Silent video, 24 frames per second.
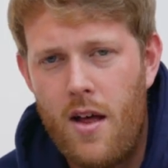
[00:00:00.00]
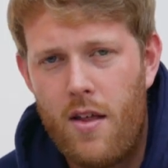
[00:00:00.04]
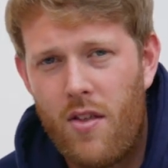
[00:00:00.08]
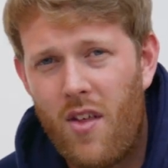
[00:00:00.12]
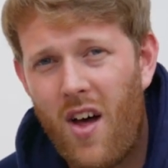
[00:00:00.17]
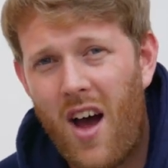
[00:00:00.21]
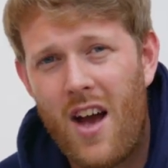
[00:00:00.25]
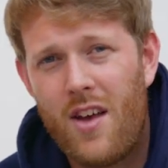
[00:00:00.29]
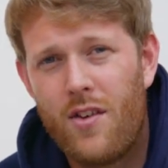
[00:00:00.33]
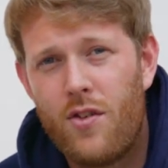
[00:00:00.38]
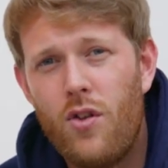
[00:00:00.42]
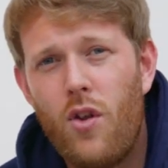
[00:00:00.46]

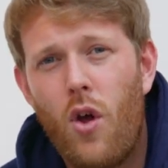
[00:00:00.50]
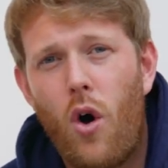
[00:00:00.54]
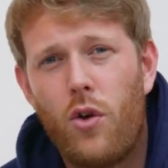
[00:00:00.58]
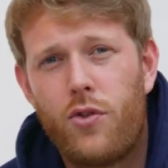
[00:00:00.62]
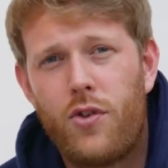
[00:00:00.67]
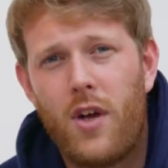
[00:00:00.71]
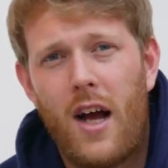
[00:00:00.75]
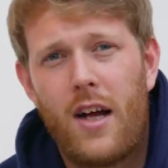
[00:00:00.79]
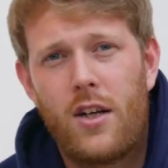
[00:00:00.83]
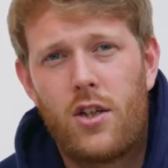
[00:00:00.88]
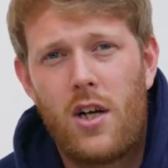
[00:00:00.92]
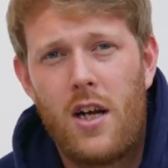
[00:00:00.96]
That is
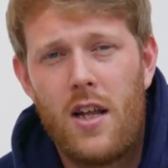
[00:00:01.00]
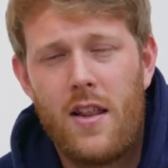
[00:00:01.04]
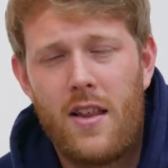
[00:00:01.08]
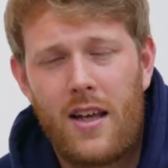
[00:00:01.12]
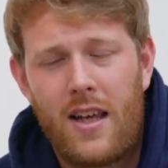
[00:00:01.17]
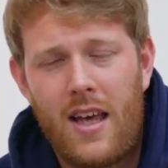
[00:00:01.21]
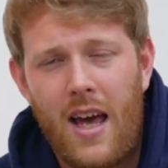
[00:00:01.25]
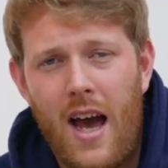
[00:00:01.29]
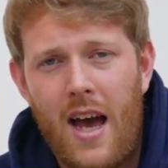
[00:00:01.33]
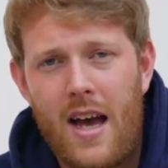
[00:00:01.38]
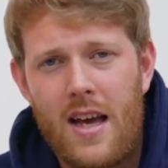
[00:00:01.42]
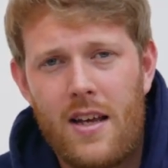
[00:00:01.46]
not actually the
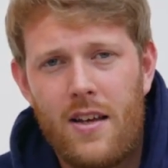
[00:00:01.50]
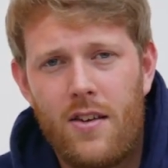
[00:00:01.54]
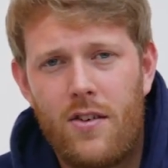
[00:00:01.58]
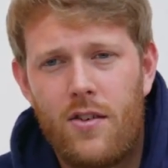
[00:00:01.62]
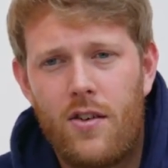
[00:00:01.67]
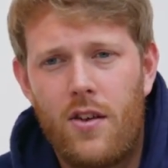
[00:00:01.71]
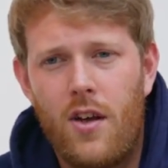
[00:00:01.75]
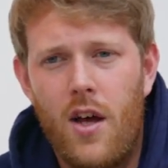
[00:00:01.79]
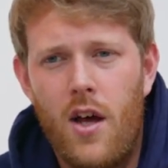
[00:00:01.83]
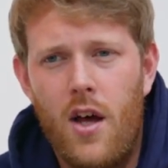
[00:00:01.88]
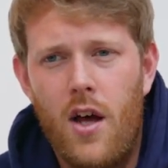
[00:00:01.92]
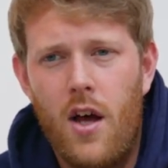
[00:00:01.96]

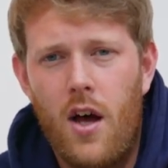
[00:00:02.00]
case.